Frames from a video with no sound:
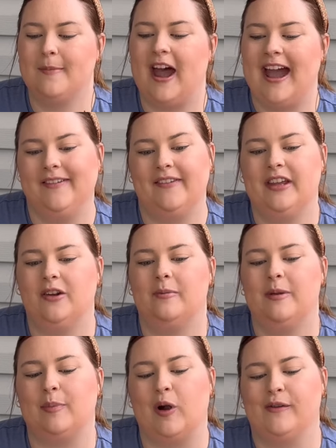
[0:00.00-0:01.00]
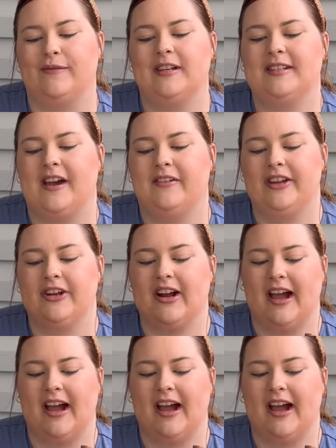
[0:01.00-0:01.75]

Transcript: but I think it'll be perfect out here.